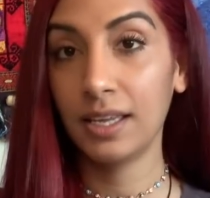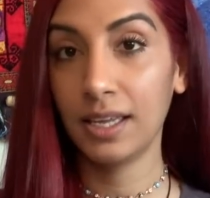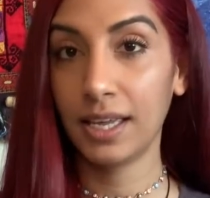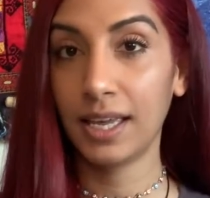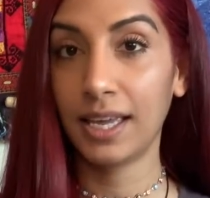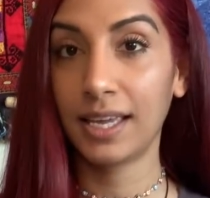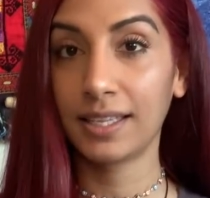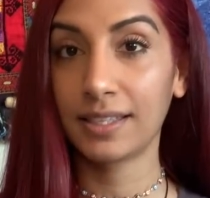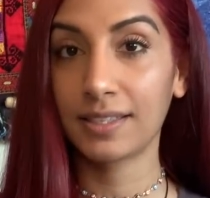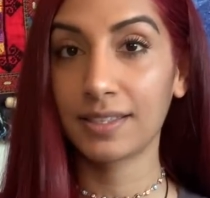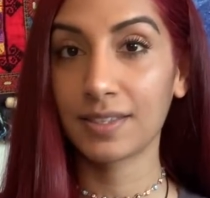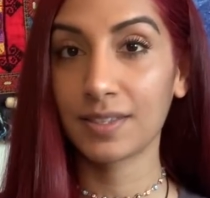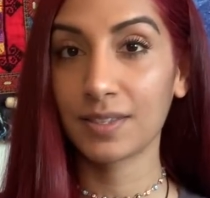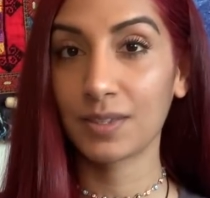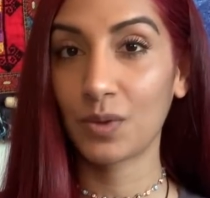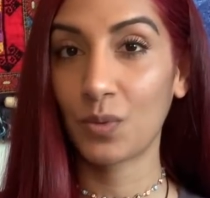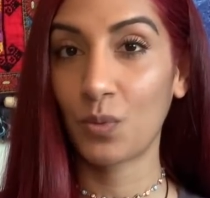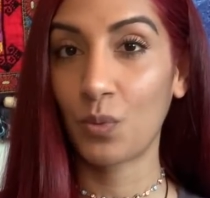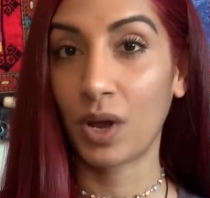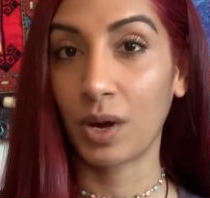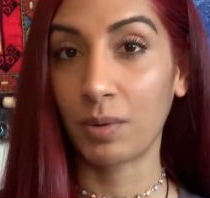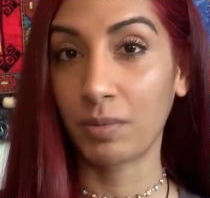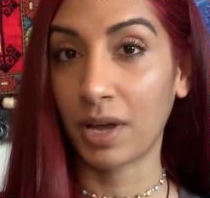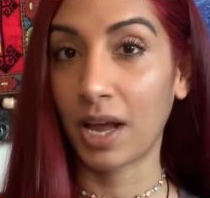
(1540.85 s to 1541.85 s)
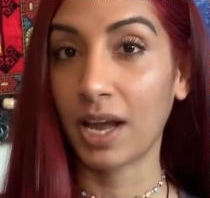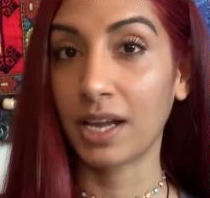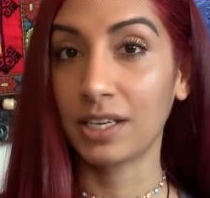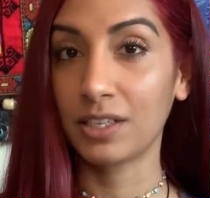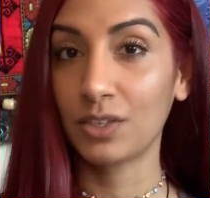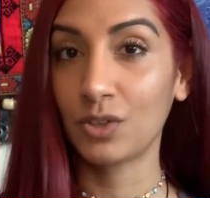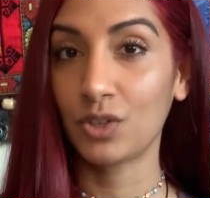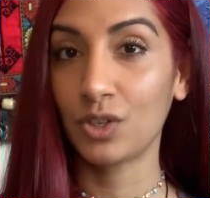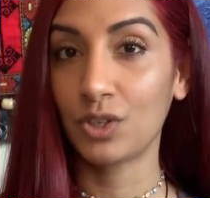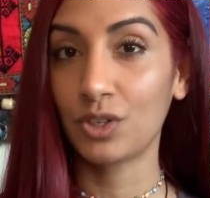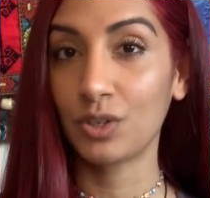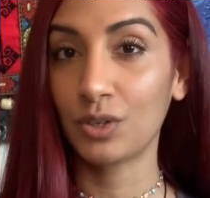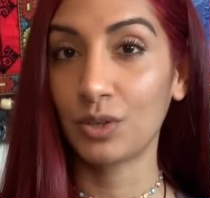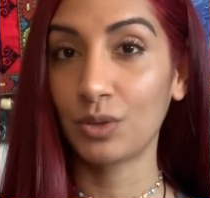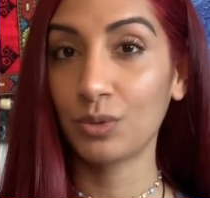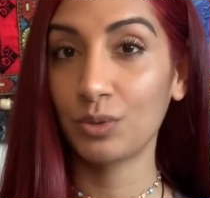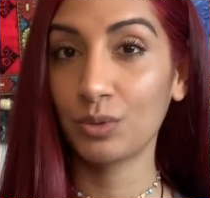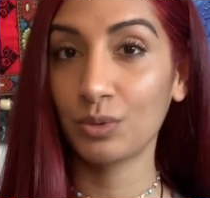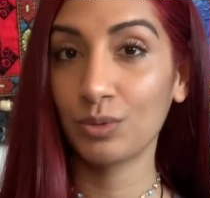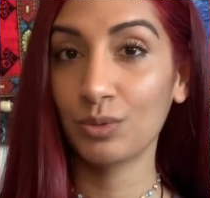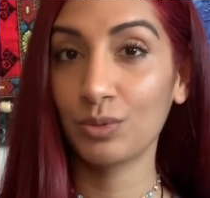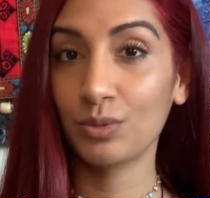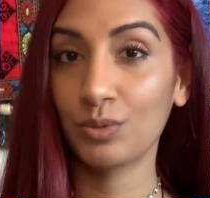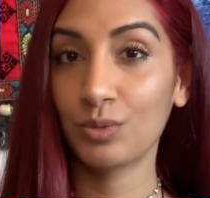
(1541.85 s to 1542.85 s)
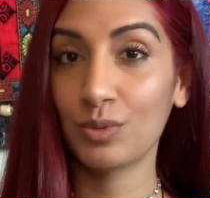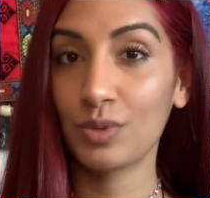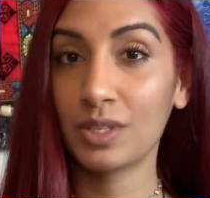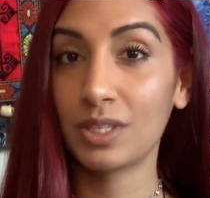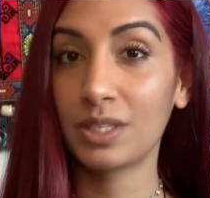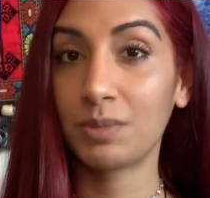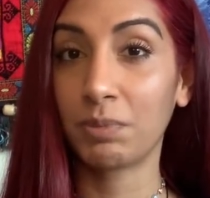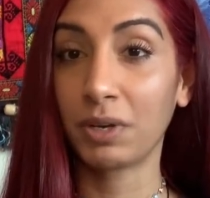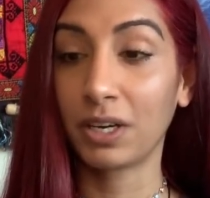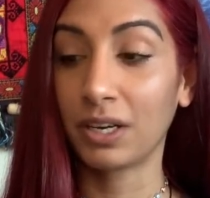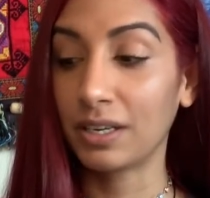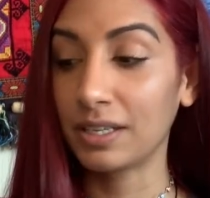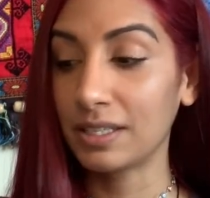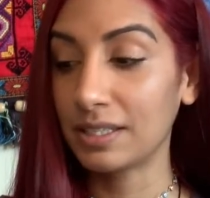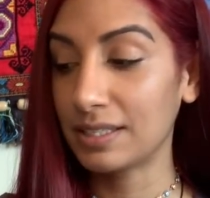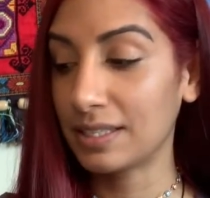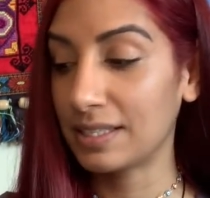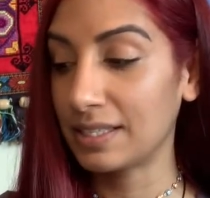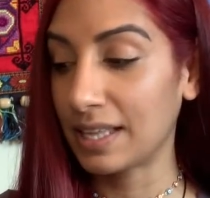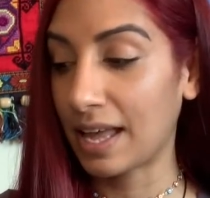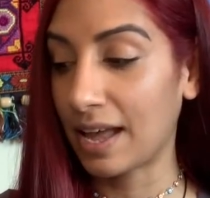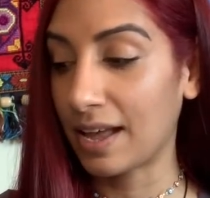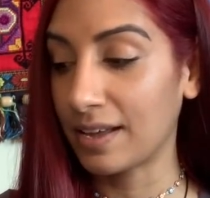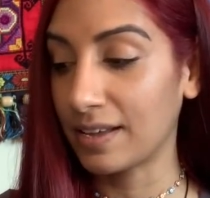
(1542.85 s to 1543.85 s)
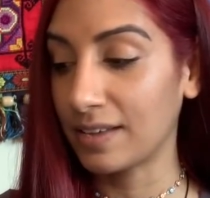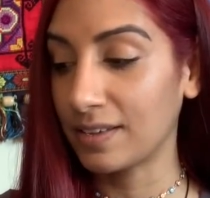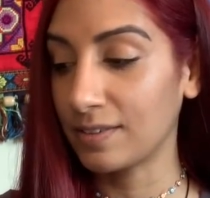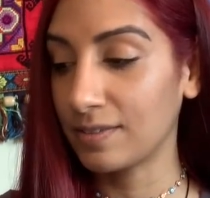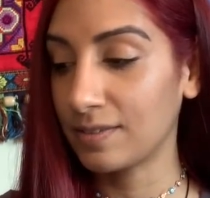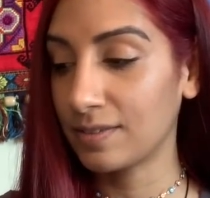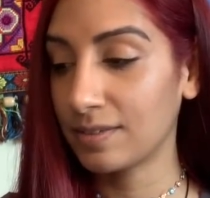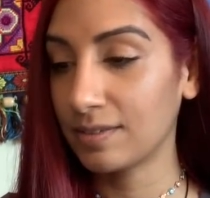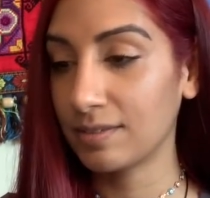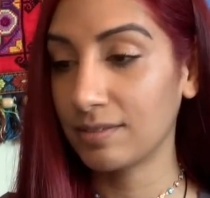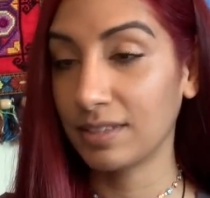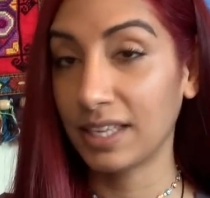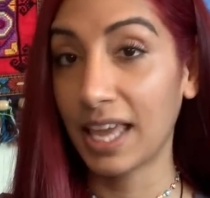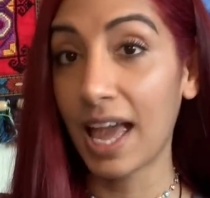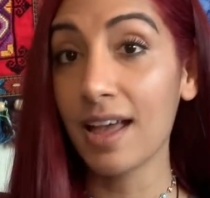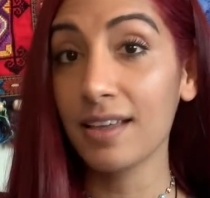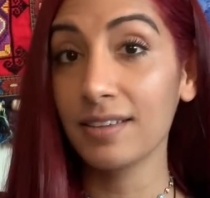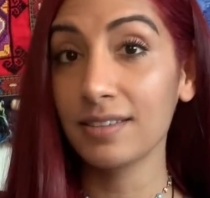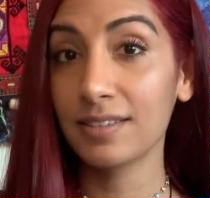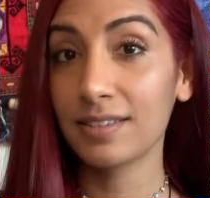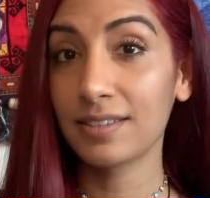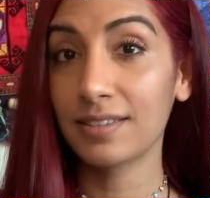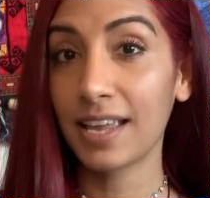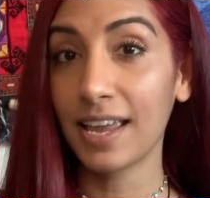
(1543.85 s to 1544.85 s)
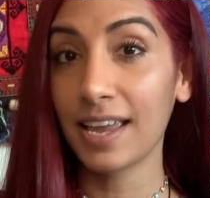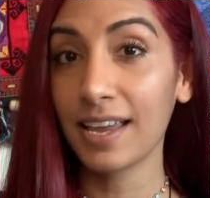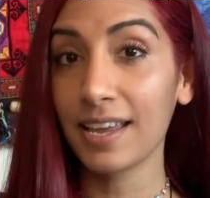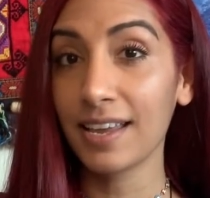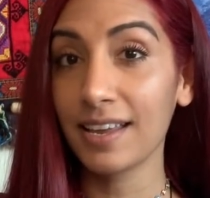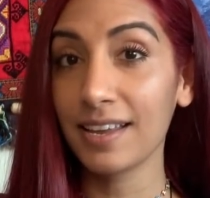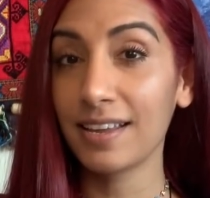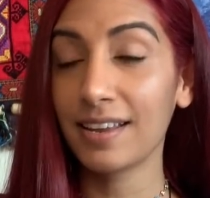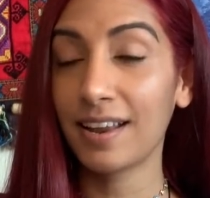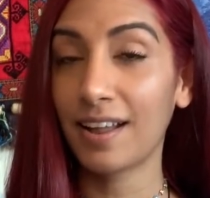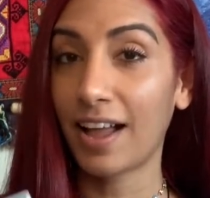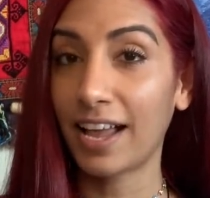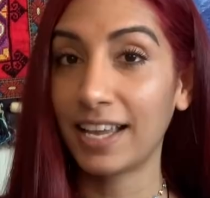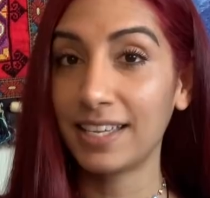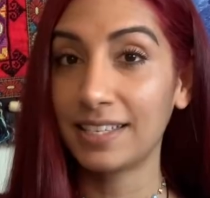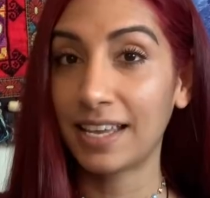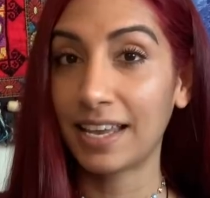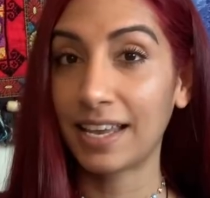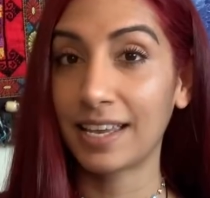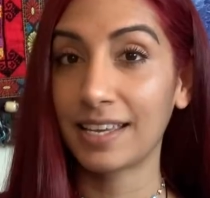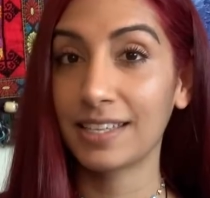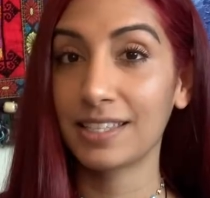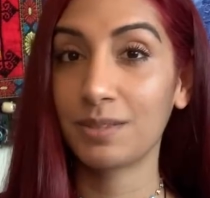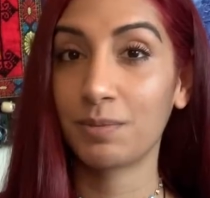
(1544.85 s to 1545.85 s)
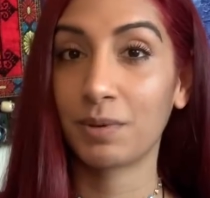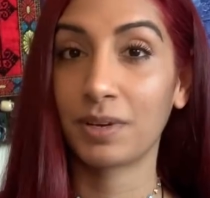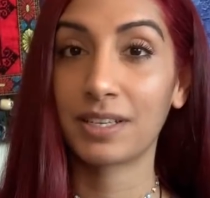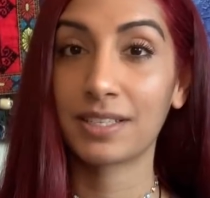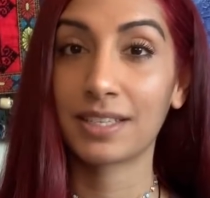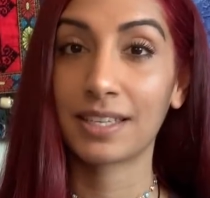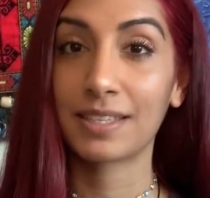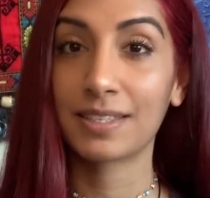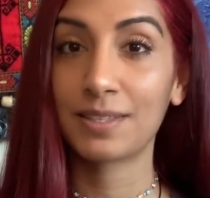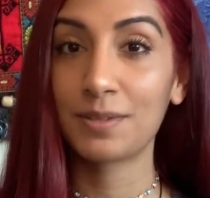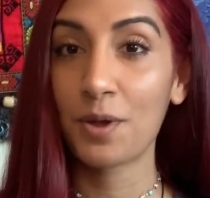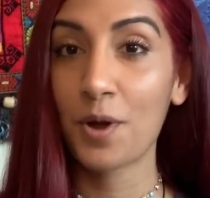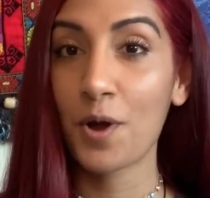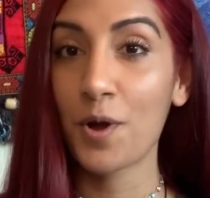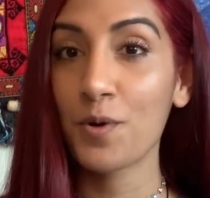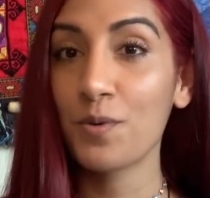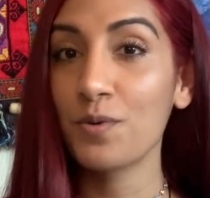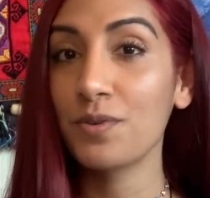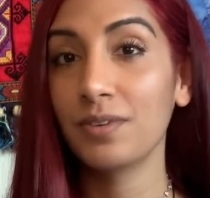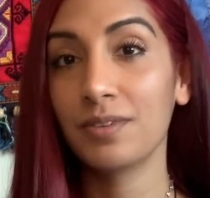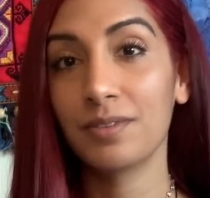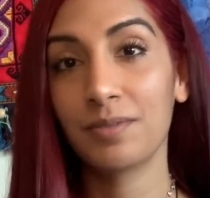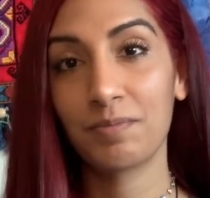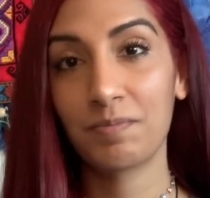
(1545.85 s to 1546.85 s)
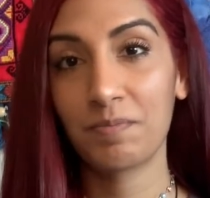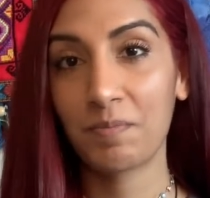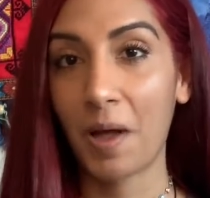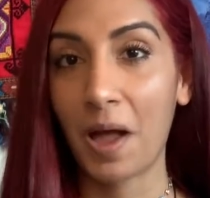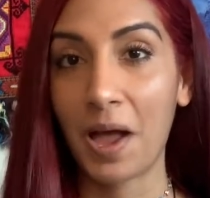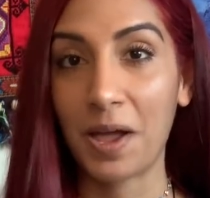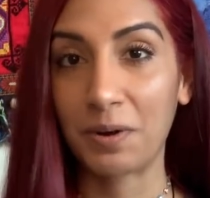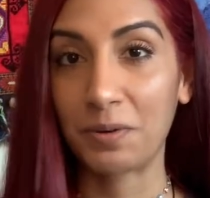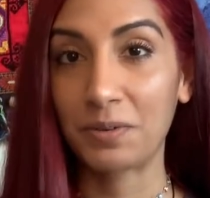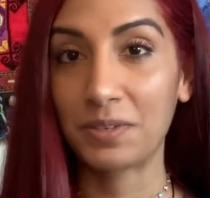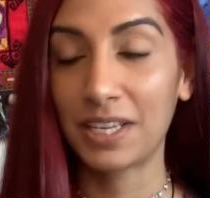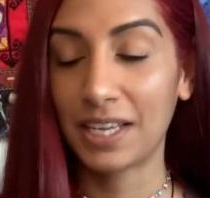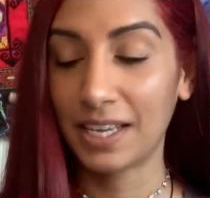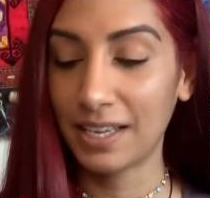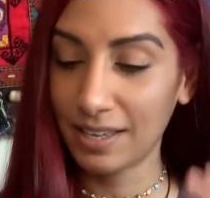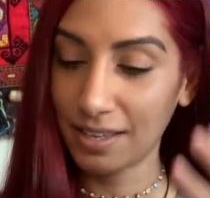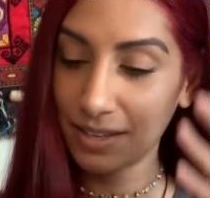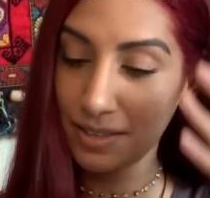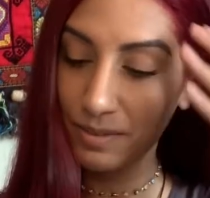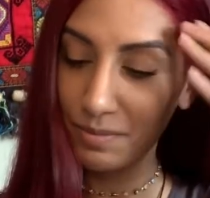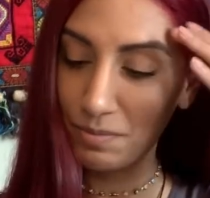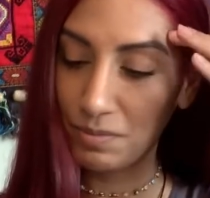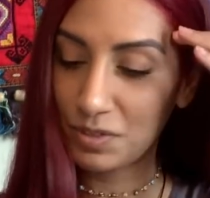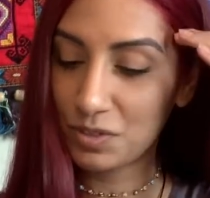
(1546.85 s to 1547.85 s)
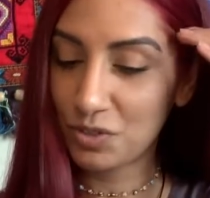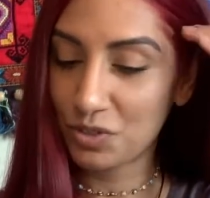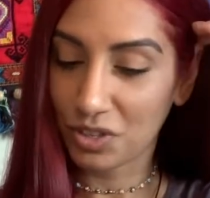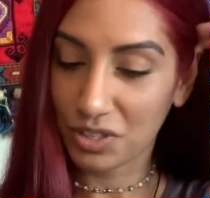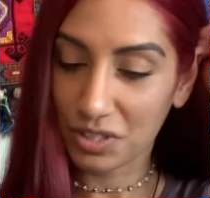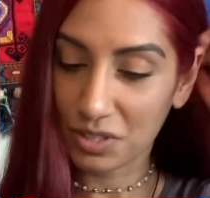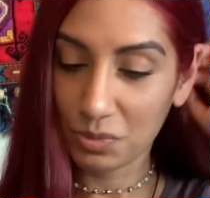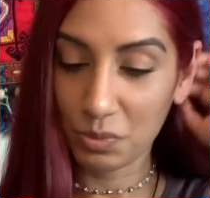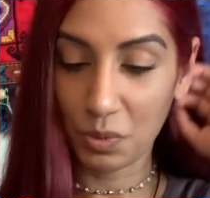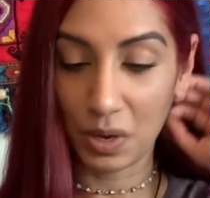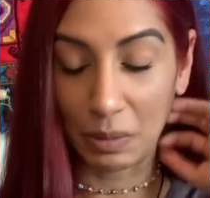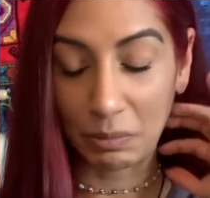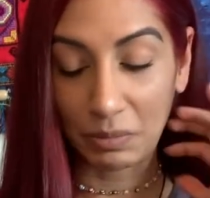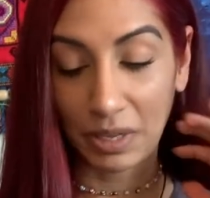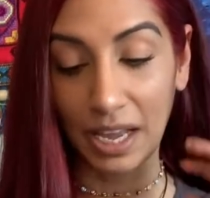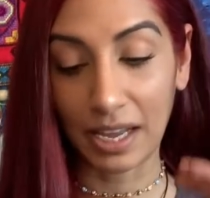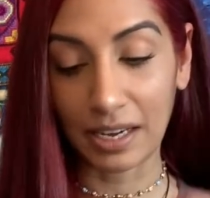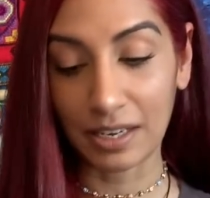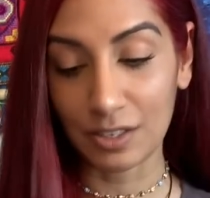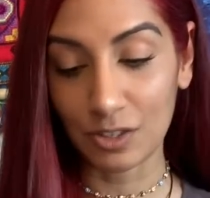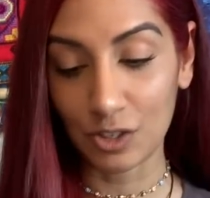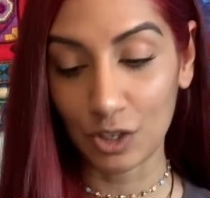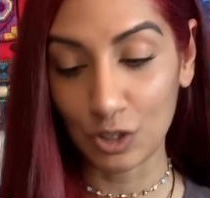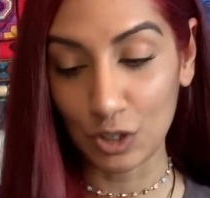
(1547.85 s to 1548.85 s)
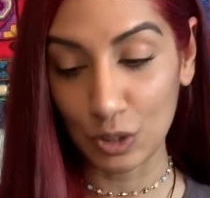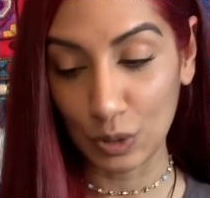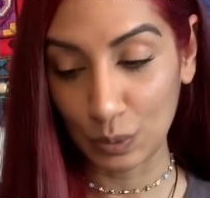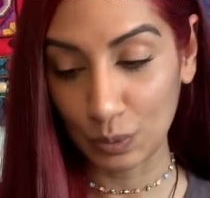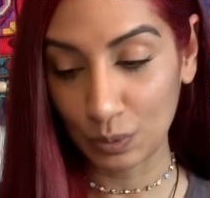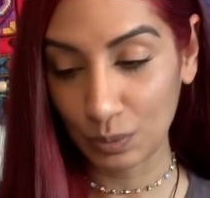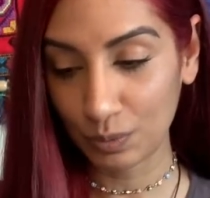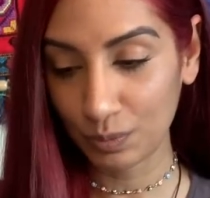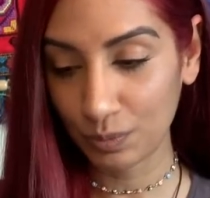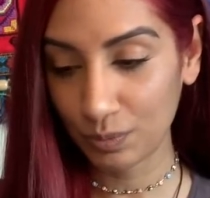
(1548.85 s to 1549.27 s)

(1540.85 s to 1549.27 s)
It's what I'm guided to do. Spirit says, yes, take it. I take it. Spirit says, no, I don't take it. It's just what I'm guided to do.